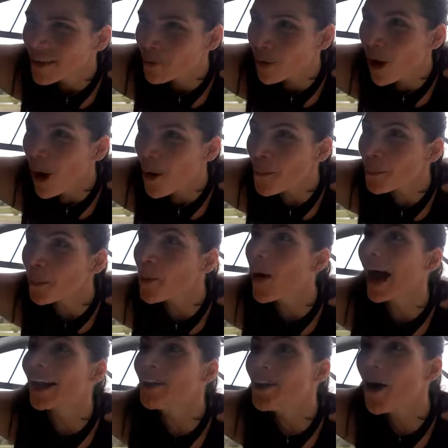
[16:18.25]
Whoa, poo.
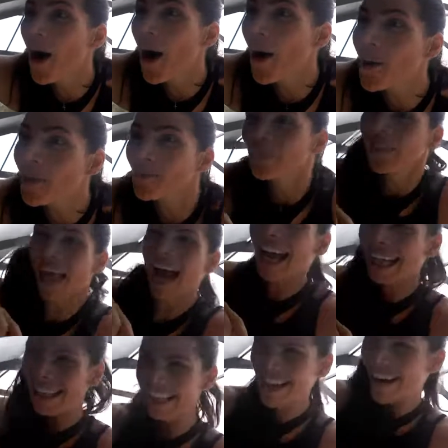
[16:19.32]
I know.
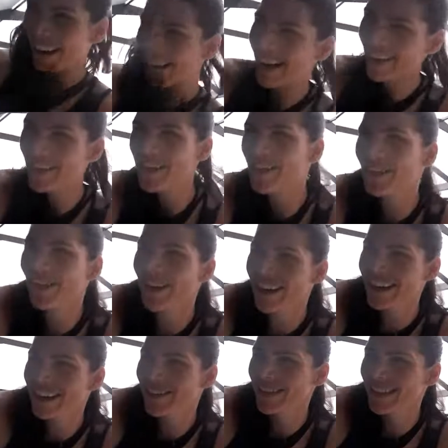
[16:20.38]
I know. I'm in
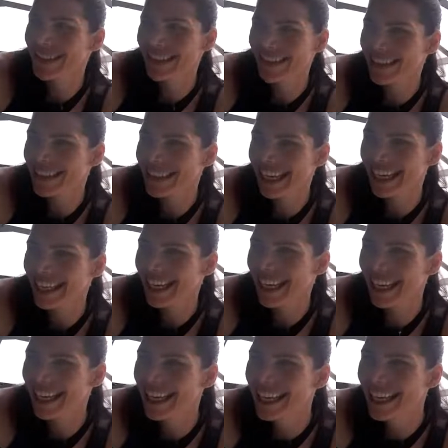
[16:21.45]
Florida. I'm so
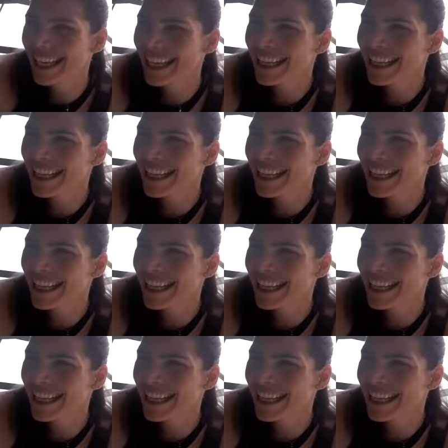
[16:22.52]
excited.